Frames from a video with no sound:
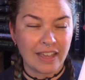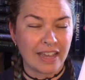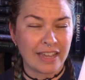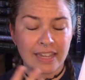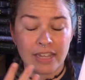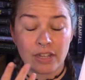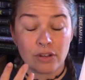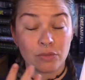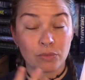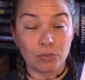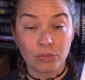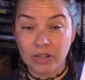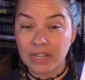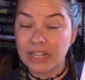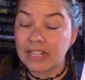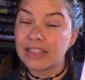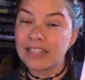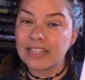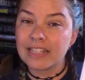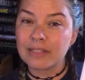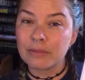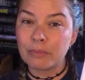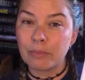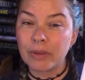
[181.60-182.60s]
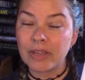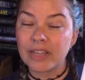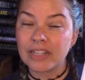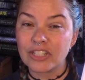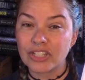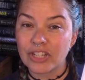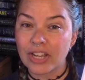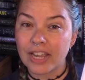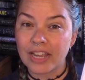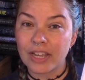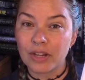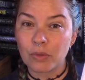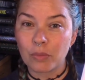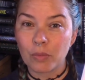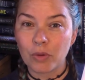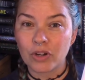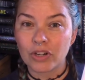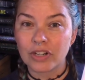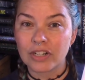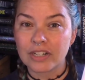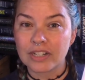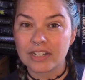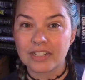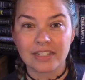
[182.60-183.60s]
that can read these big giant
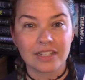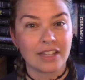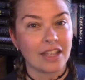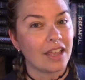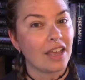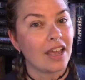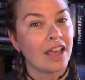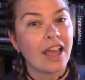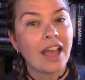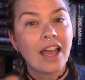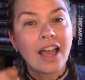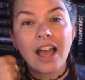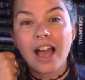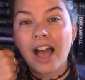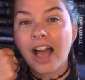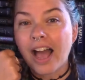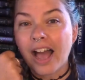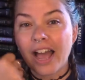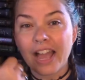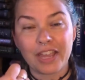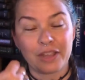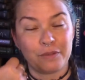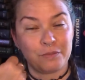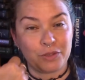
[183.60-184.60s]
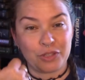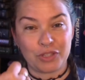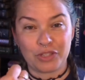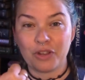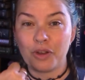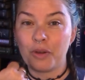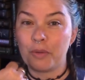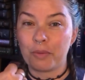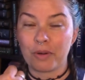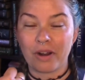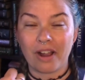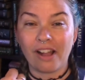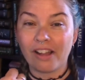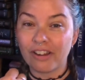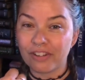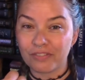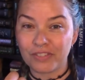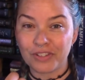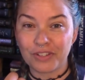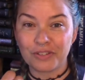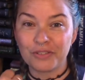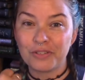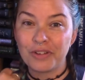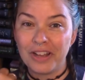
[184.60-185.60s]
words, I am so proud
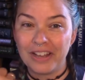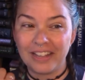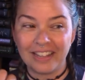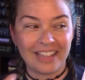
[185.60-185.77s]
of you